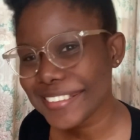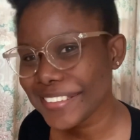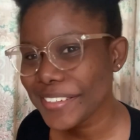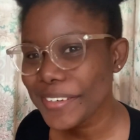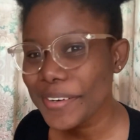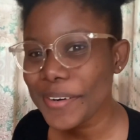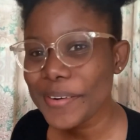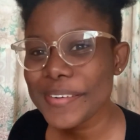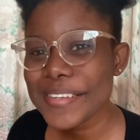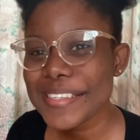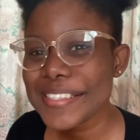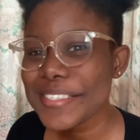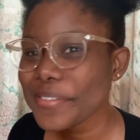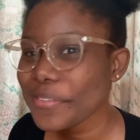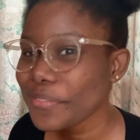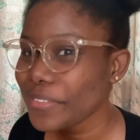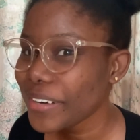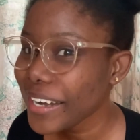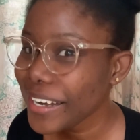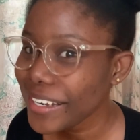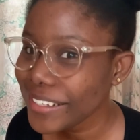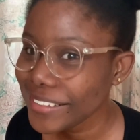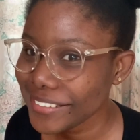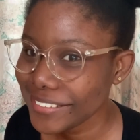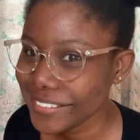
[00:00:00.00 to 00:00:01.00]
oh it's
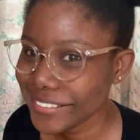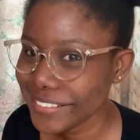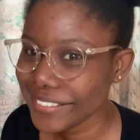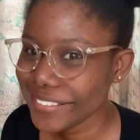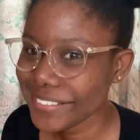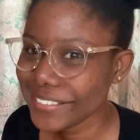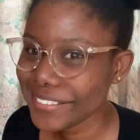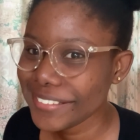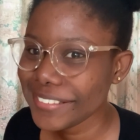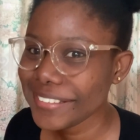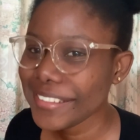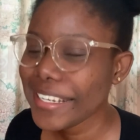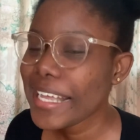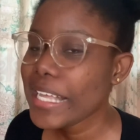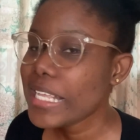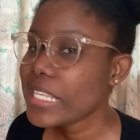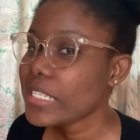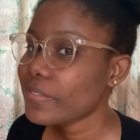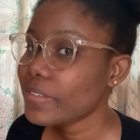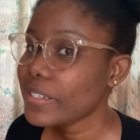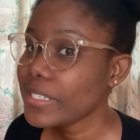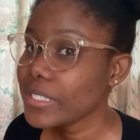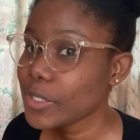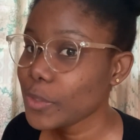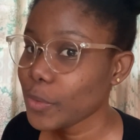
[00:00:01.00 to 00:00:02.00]
fun it's
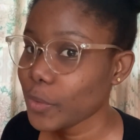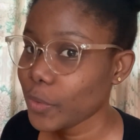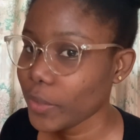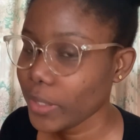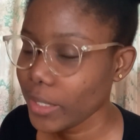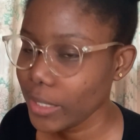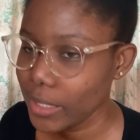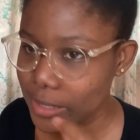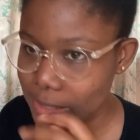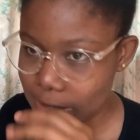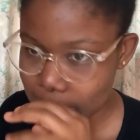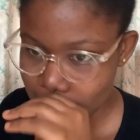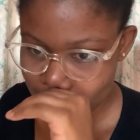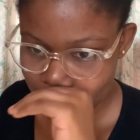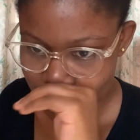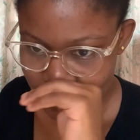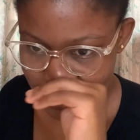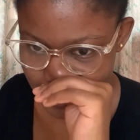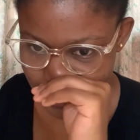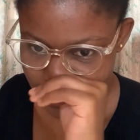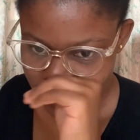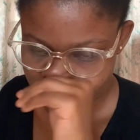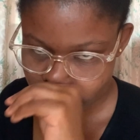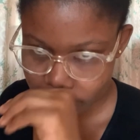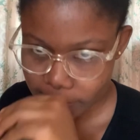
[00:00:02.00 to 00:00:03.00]
fun to enter
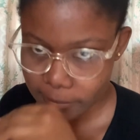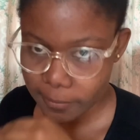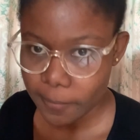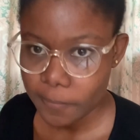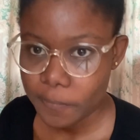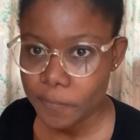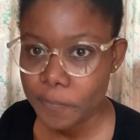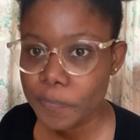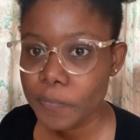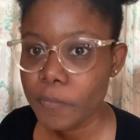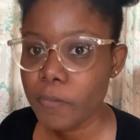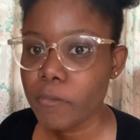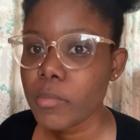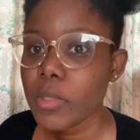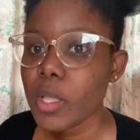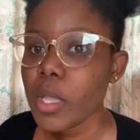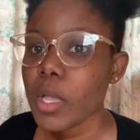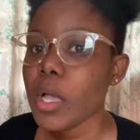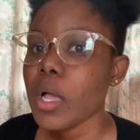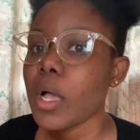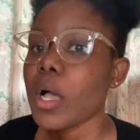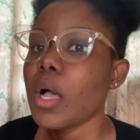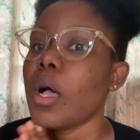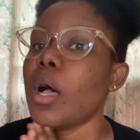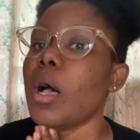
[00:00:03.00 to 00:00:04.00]
but
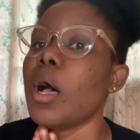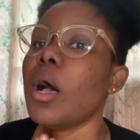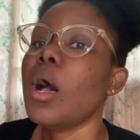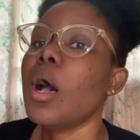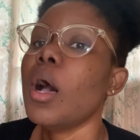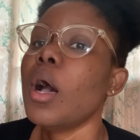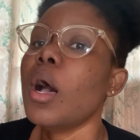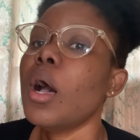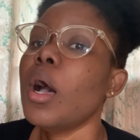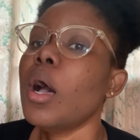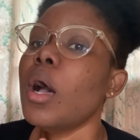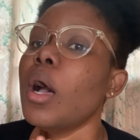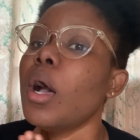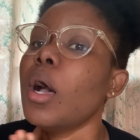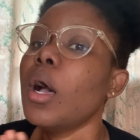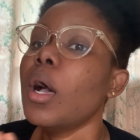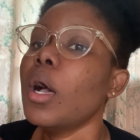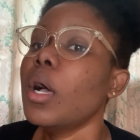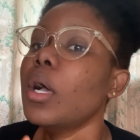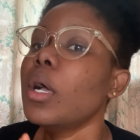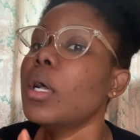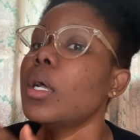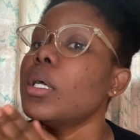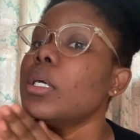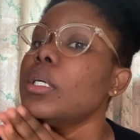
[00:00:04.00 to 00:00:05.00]

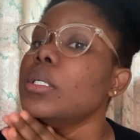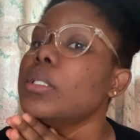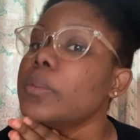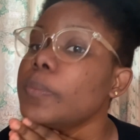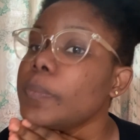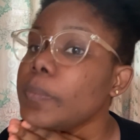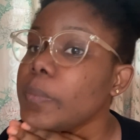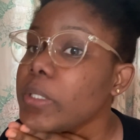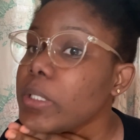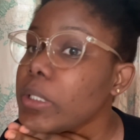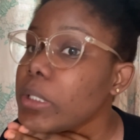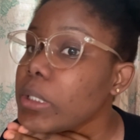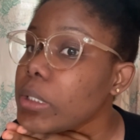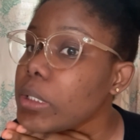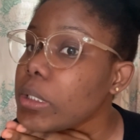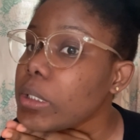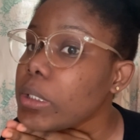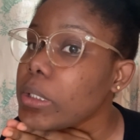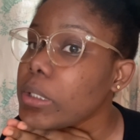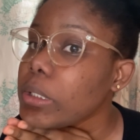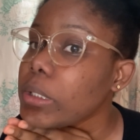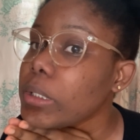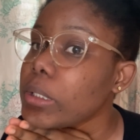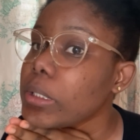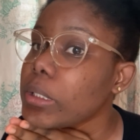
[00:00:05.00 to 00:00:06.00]
me
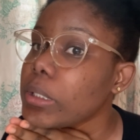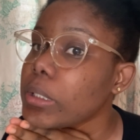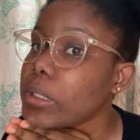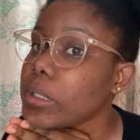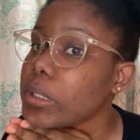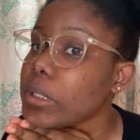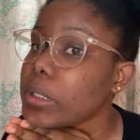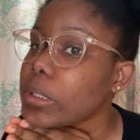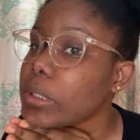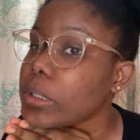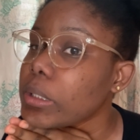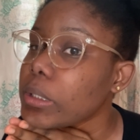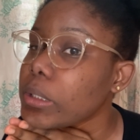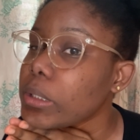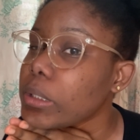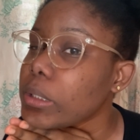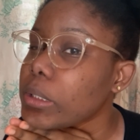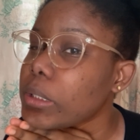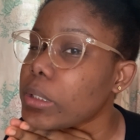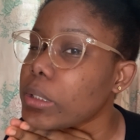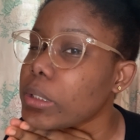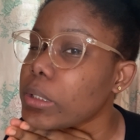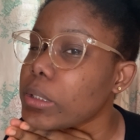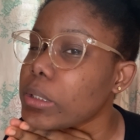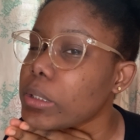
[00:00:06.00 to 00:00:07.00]

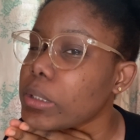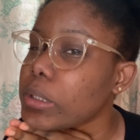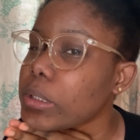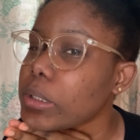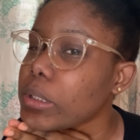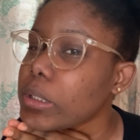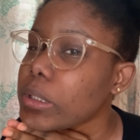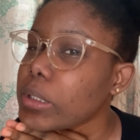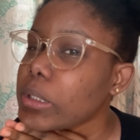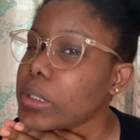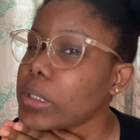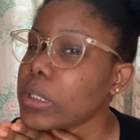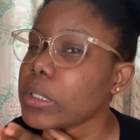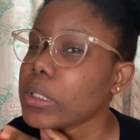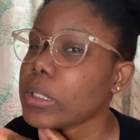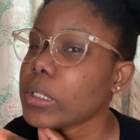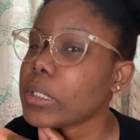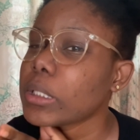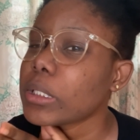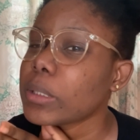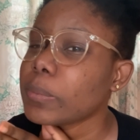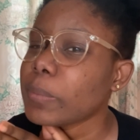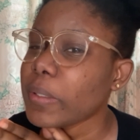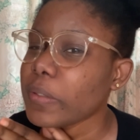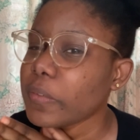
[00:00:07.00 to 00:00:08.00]
this this
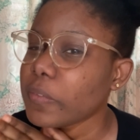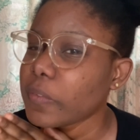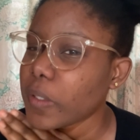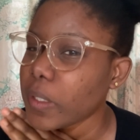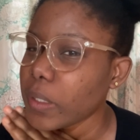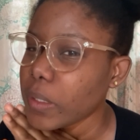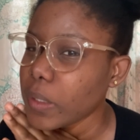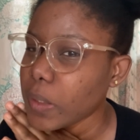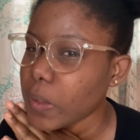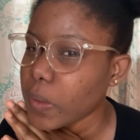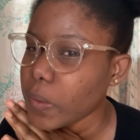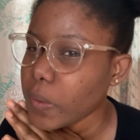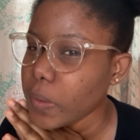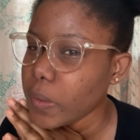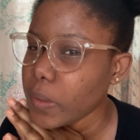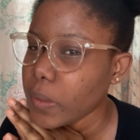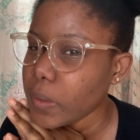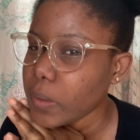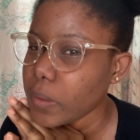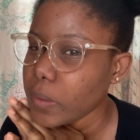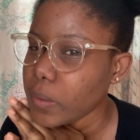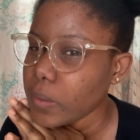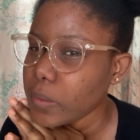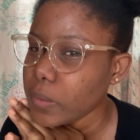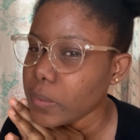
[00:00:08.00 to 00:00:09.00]
is my final year
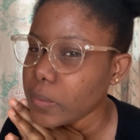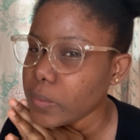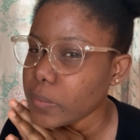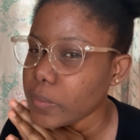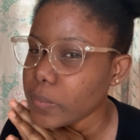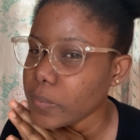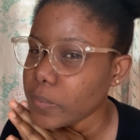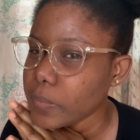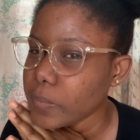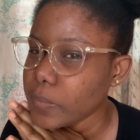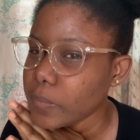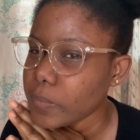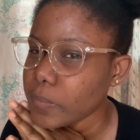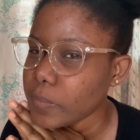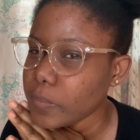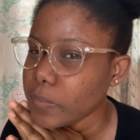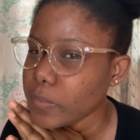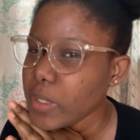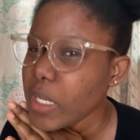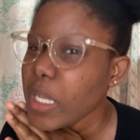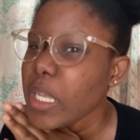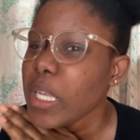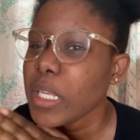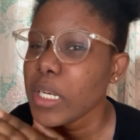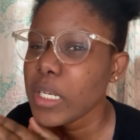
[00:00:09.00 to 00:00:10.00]

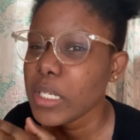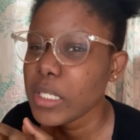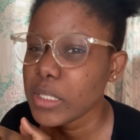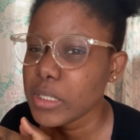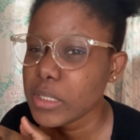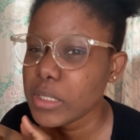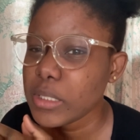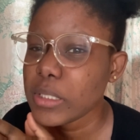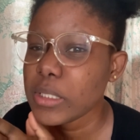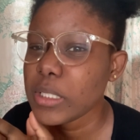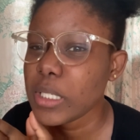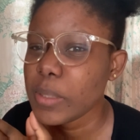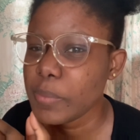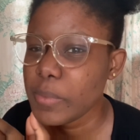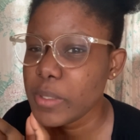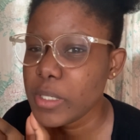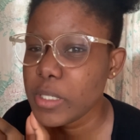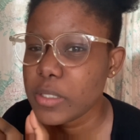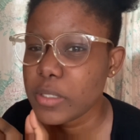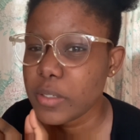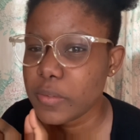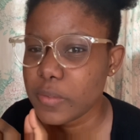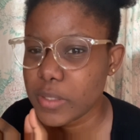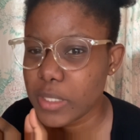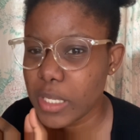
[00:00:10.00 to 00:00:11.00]
there's a
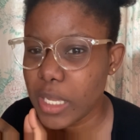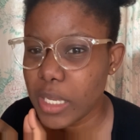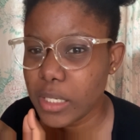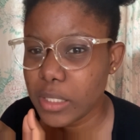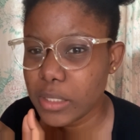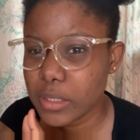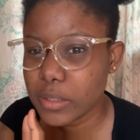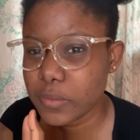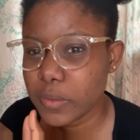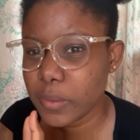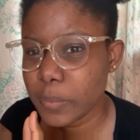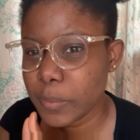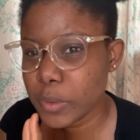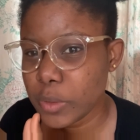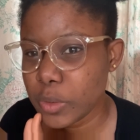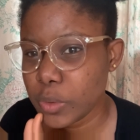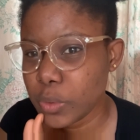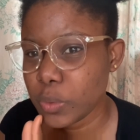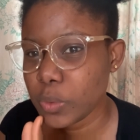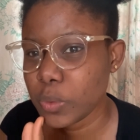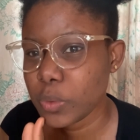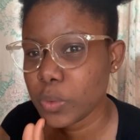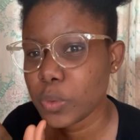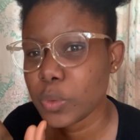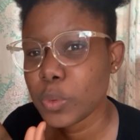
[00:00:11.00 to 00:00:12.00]
minute of silence for me to
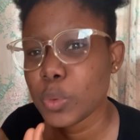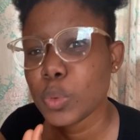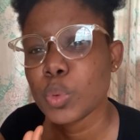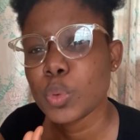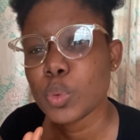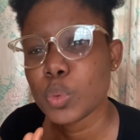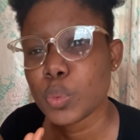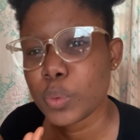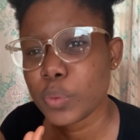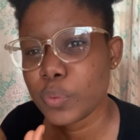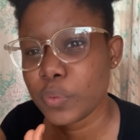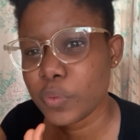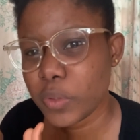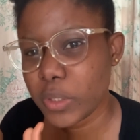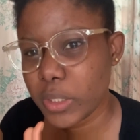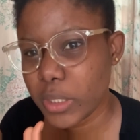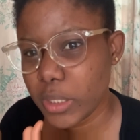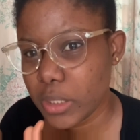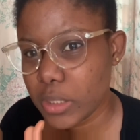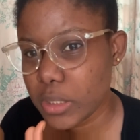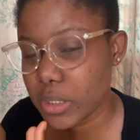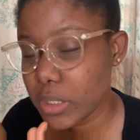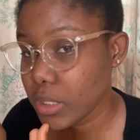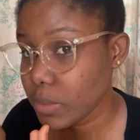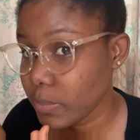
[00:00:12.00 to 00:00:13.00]
reflect
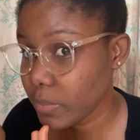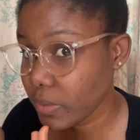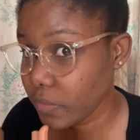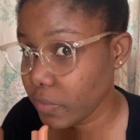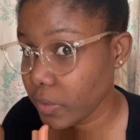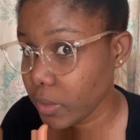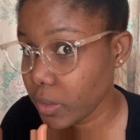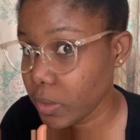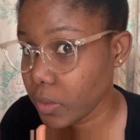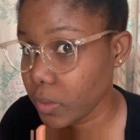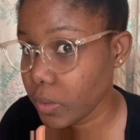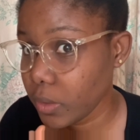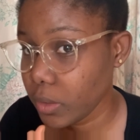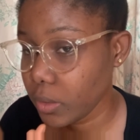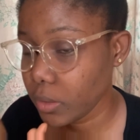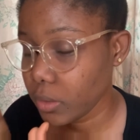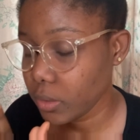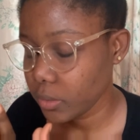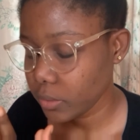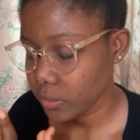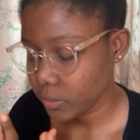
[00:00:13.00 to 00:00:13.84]
this is my final year